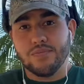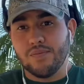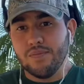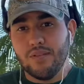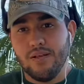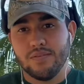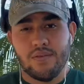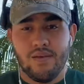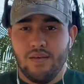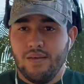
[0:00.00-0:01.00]
7 Plus,
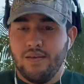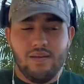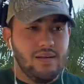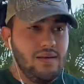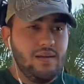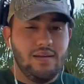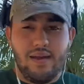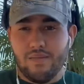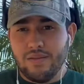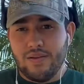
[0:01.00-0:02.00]
and I
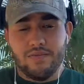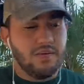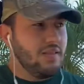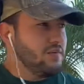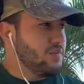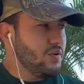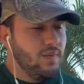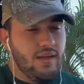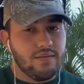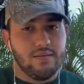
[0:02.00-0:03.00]
have an iPhone 11 Pro
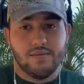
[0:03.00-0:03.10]
Max.